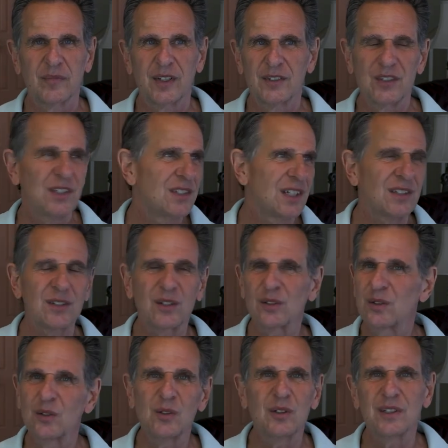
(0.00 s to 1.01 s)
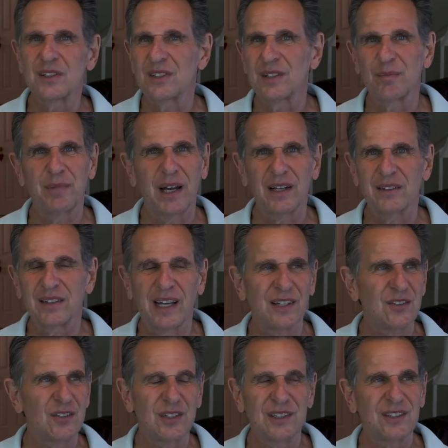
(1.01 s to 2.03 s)
She's just clueless about
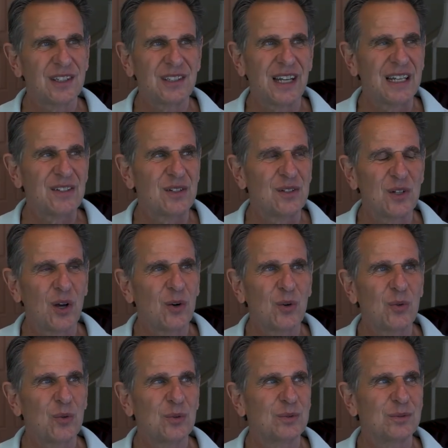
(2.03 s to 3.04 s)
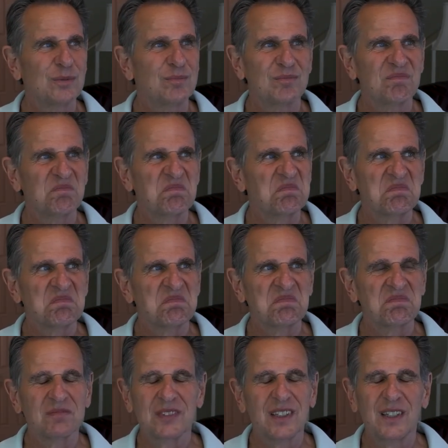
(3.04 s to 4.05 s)
that. She just has no
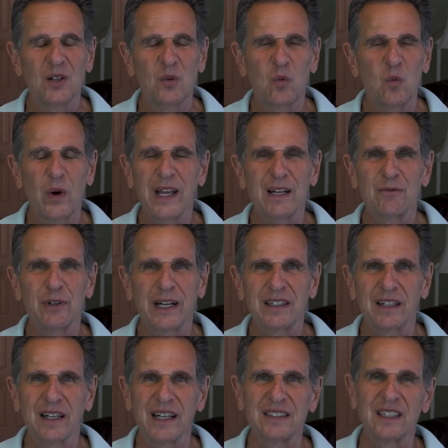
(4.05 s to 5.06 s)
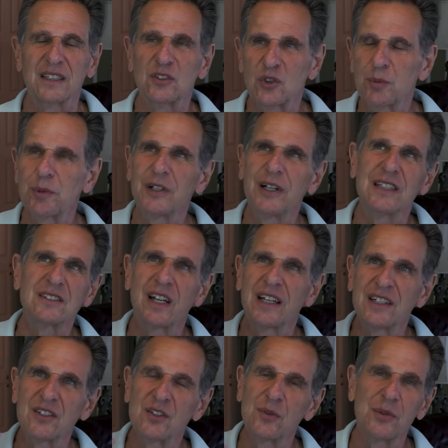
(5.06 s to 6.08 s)
way of recognizing. Jupiter has a
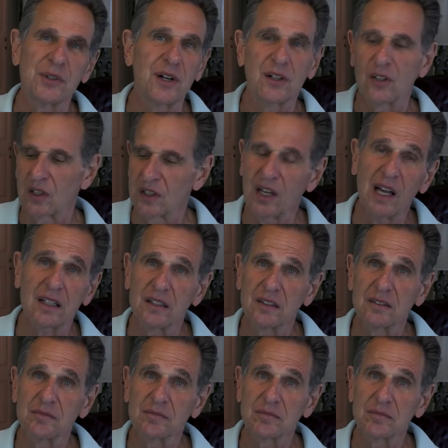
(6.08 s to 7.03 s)
lot to do with our good luck.